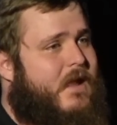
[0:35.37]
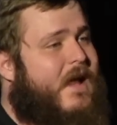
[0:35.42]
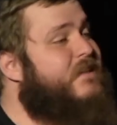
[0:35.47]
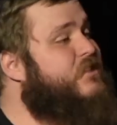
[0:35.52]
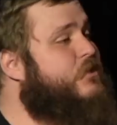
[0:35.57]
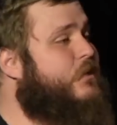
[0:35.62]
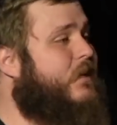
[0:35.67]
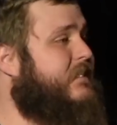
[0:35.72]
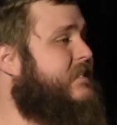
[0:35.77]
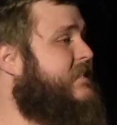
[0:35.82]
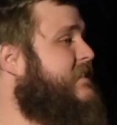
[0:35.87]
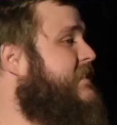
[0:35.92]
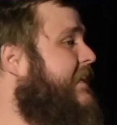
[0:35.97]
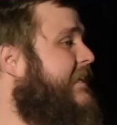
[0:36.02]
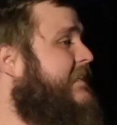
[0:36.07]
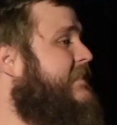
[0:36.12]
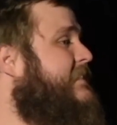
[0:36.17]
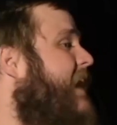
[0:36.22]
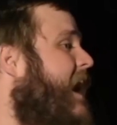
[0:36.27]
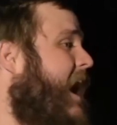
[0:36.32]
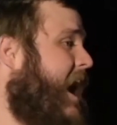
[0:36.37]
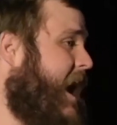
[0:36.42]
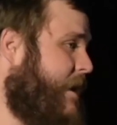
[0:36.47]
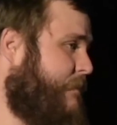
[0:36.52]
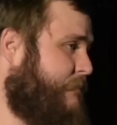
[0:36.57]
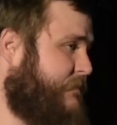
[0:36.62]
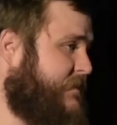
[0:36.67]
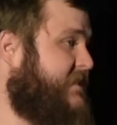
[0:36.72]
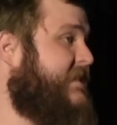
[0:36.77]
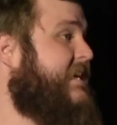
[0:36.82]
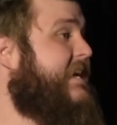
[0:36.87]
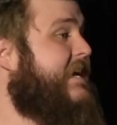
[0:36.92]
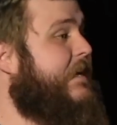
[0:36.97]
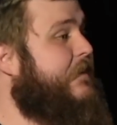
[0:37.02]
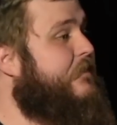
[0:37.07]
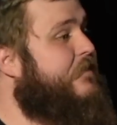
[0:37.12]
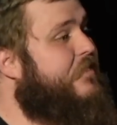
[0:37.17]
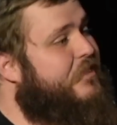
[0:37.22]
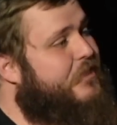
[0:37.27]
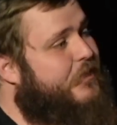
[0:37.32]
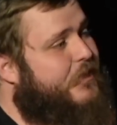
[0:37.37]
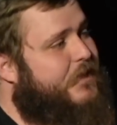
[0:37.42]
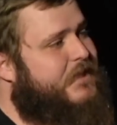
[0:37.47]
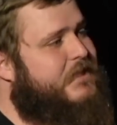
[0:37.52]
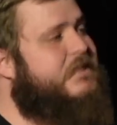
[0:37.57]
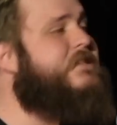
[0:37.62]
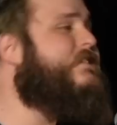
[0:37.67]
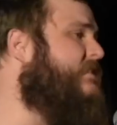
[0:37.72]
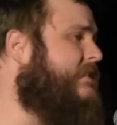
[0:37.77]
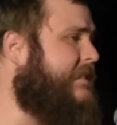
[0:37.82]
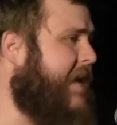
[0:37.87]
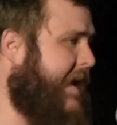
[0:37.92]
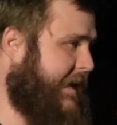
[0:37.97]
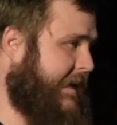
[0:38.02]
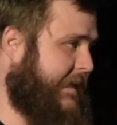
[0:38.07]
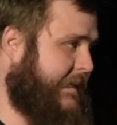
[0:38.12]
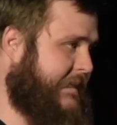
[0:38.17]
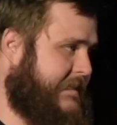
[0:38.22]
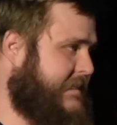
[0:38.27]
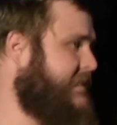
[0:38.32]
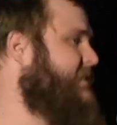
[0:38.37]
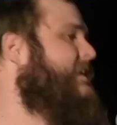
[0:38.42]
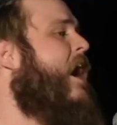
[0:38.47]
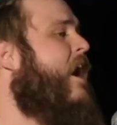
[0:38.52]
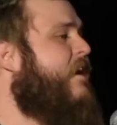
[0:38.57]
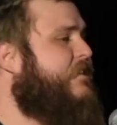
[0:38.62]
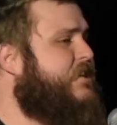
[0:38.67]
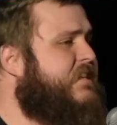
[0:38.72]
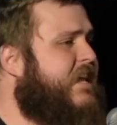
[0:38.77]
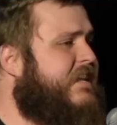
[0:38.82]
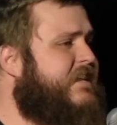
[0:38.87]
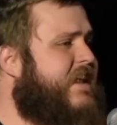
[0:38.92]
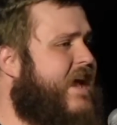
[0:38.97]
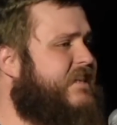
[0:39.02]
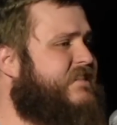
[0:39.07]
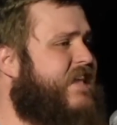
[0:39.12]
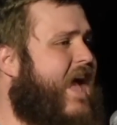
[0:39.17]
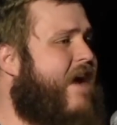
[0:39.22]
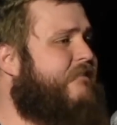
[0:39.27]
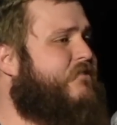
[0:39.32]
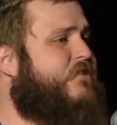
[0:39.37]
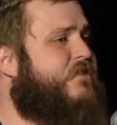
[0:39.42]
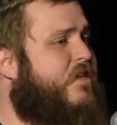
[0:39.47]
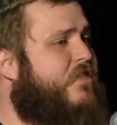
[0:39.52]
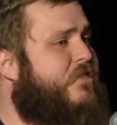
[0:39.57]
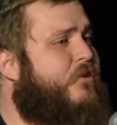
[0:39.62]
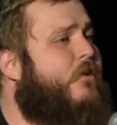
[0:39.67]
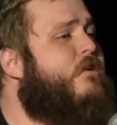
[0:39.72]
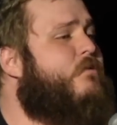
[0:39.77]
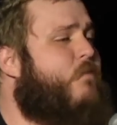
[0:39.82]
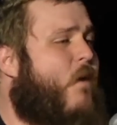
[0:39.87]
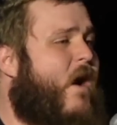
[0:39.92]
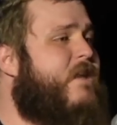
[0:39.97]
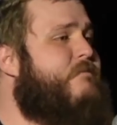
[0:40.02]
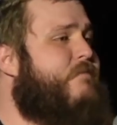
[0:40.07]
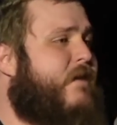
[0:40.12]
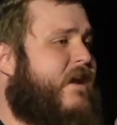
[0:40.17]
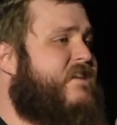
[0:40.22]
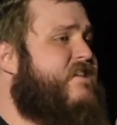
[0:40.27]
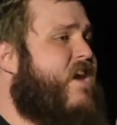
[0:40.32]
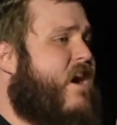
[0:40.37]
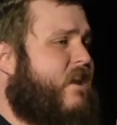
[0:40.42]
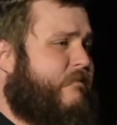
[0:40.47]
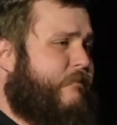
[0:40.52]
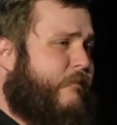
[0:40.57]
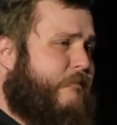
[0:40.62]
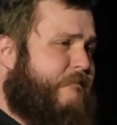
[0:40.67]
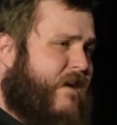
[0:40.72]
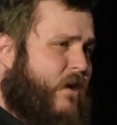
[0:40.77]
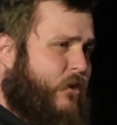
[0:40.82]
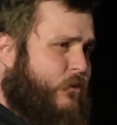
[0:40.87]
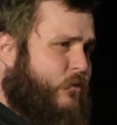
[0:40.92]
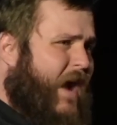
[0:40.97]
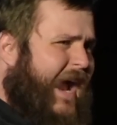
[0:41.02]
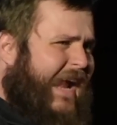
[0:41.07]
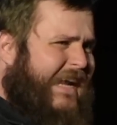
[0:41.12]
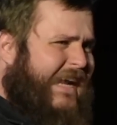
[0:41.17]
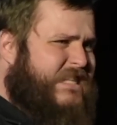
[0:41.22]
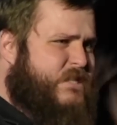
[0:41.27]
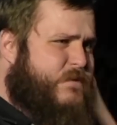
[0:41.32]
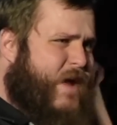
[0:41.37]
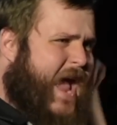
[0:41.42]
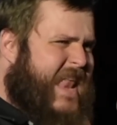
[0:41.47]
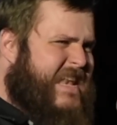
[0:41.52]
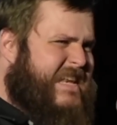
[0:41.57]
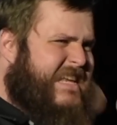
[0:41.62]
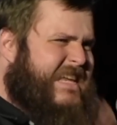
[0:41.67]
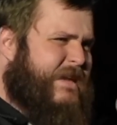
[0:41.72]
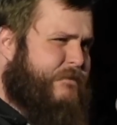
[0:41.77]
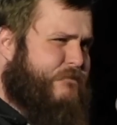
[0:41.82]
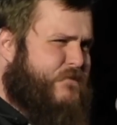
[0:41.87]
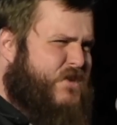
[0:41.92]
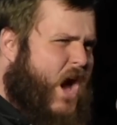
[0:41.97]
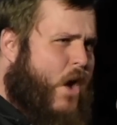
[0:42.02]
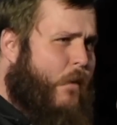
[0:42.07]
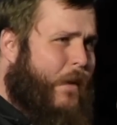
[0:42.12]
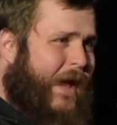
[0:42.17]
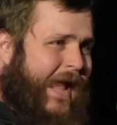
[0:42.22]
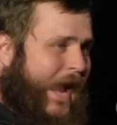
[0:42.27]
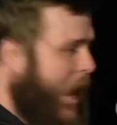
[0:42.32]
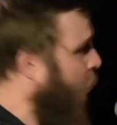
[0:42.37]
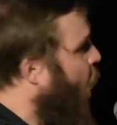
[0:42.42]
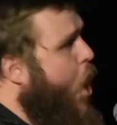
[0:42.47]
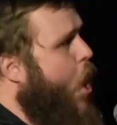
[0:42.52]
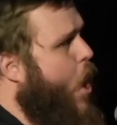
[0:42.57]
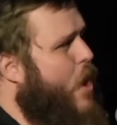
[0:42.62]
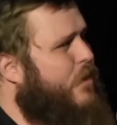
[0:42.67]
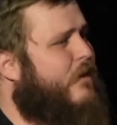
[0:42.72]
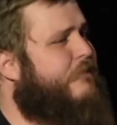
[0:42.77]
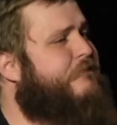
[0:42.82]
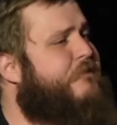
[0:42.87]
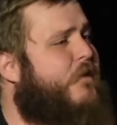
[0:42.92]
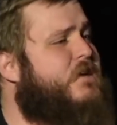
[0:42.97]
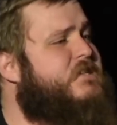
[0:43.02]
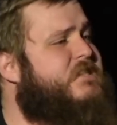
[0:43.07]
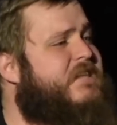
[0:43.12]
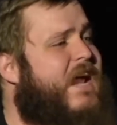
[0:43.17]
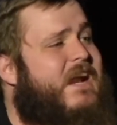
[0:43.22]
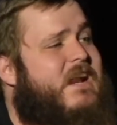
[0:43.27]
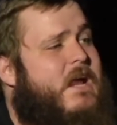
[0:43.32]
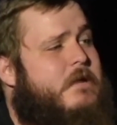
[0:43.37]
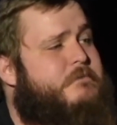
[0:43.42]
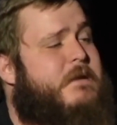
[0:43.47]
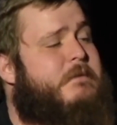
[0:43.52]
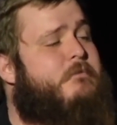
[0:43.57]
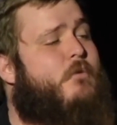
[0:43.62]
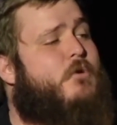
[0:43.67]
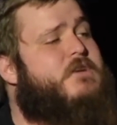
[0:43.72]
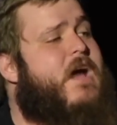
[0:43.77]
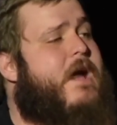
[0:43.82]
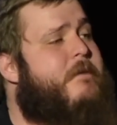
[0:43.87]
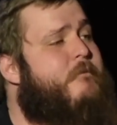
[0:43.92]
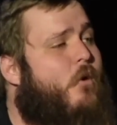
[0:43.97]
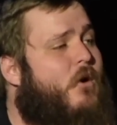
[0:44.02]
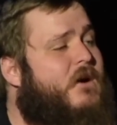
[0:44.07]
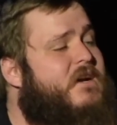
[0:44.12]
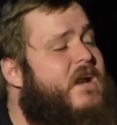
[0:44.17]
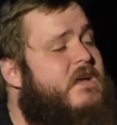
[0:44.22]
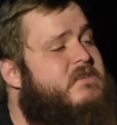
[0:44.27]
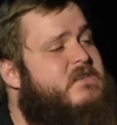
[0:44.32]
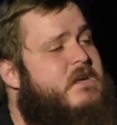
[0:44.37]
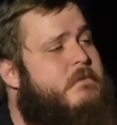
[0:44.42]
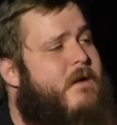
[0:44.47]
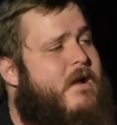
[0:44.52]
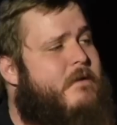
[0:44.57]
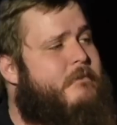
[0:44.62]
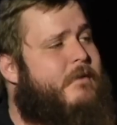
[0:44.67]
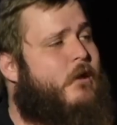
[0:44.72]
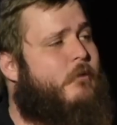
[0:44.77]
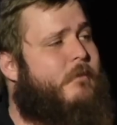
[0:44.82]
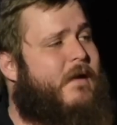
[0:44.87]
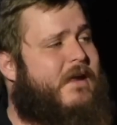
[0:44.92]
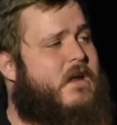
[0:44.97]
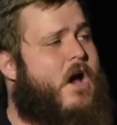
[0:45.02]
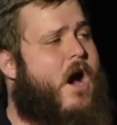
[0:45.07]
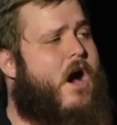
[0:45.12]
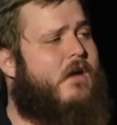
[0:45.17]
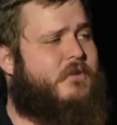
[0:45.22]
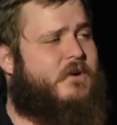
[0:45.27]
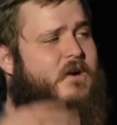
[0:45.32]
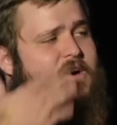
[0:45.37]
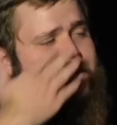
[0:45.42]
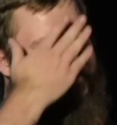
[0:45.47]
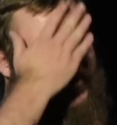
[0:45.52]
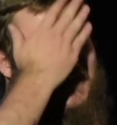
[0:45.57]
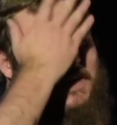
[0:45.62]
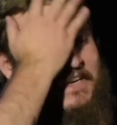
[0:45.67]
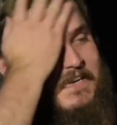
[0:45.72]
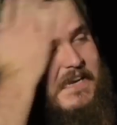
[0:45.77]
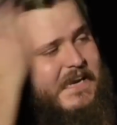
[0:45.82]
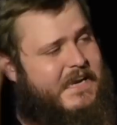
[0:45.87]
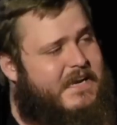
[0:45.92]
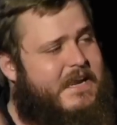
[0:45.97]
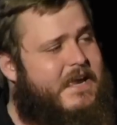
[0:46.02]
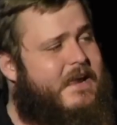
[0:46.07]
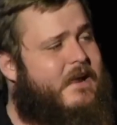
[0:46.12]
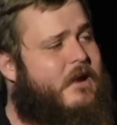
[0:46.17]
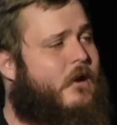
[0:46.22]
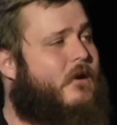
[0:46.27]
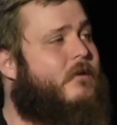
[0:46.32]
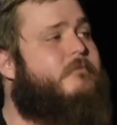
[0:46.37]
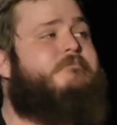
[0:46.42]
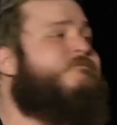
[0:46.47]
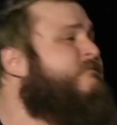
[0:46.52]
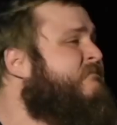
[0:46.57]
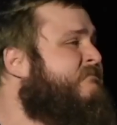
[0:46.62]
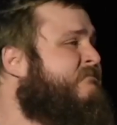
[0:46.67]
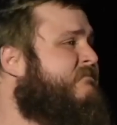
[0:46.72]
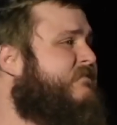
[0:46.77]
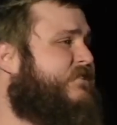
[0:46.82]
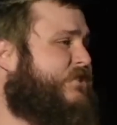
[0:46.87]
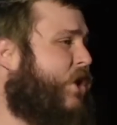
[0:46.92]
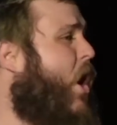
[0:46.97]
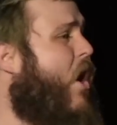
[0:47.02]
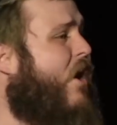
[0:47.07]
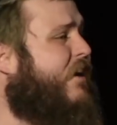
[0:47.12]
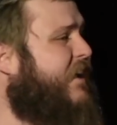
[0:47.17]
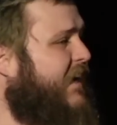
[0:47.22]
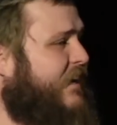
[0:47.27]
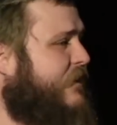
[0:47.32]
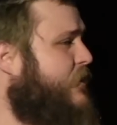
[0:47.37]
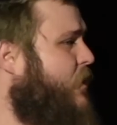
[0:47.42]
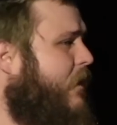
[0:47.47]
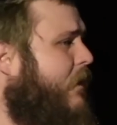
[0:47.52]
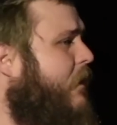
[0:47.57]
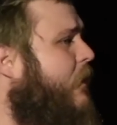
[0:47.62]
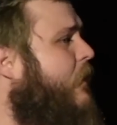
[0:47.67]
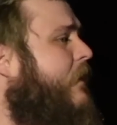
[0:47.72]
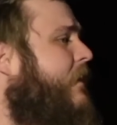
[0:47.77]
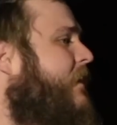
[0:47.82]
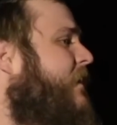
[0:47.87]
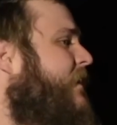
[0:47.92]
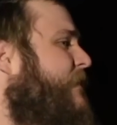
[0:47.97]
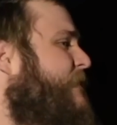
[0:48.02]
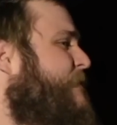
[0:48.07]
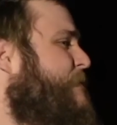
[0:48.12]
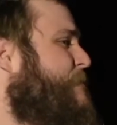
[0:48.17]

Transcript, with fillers: Asked her out six times in 30 seconds. She said yes after the third one, but none of them felt right, so I had to keep going. On our first date, I spent more time organizing my meal by color than I did eating or talking to her.